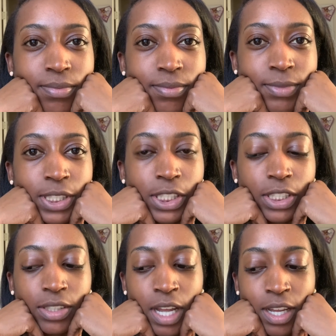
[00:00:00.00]
this
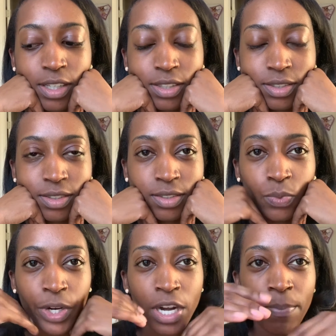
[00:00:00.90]
is like
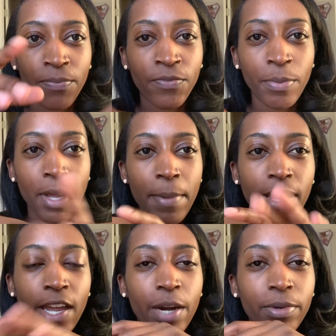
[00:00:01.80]
weird. I'm filming on my
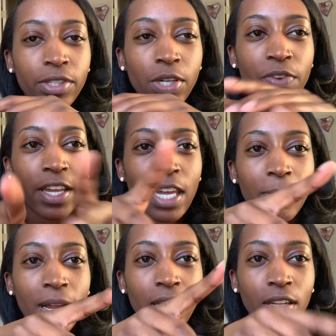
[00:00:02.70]
camera, so if I keep
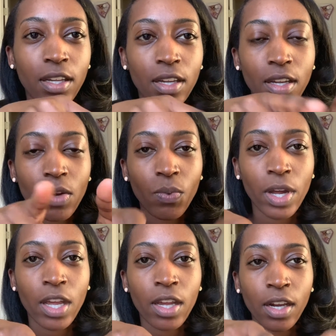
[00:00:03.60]
like looking
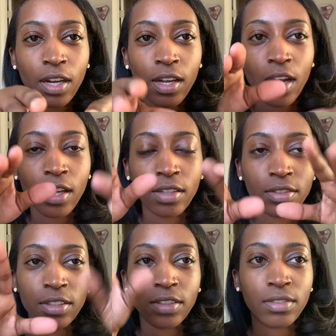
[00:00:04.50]
away,
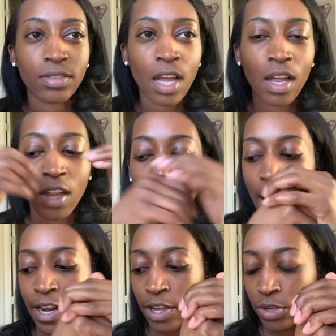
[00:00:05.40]
I
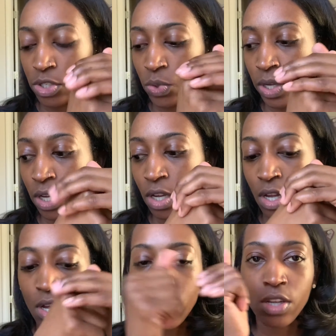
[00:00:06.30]
gotta get used to it.
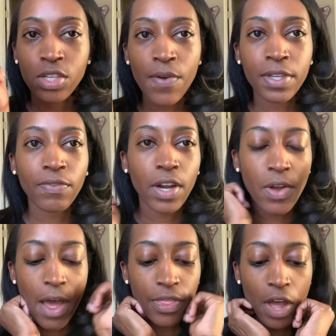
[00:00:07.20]
So in this video,
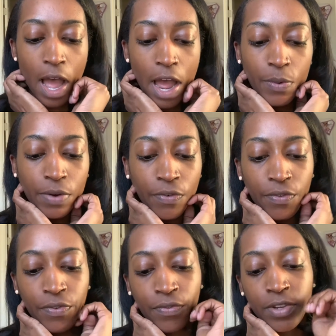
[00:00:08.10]
I thought I would
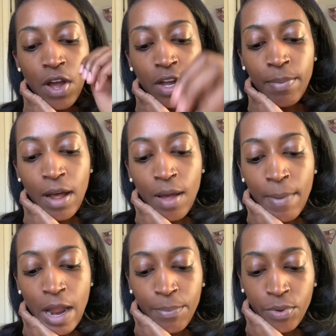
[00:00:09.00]
talk about
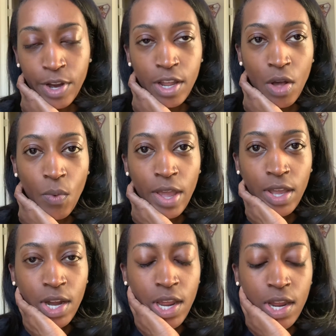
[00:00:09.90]
my
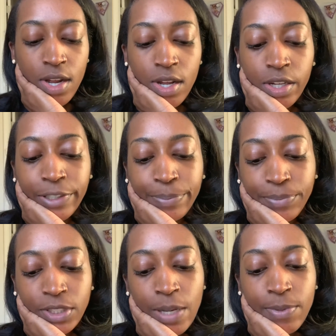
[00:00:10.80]
pre-awakening
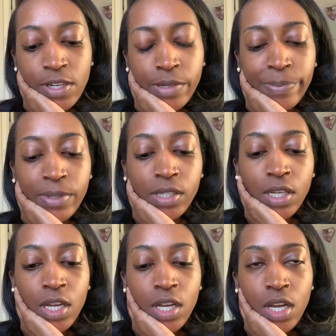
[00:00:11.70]
symptoms.
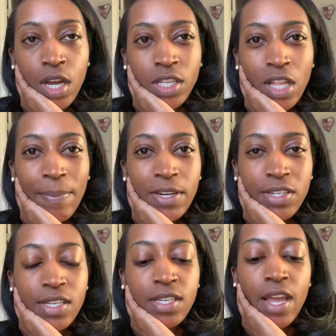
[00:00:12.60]
And so let me
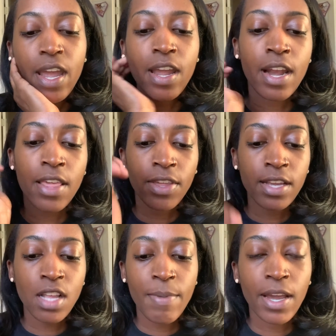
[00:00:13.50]
just say, and I
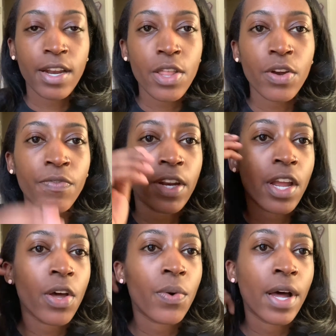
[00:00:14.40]
guess I'll make another
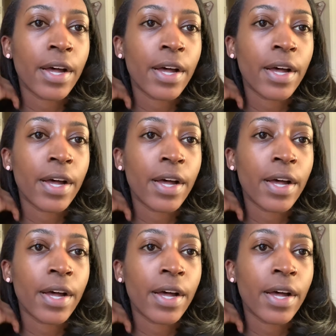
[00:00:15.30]
video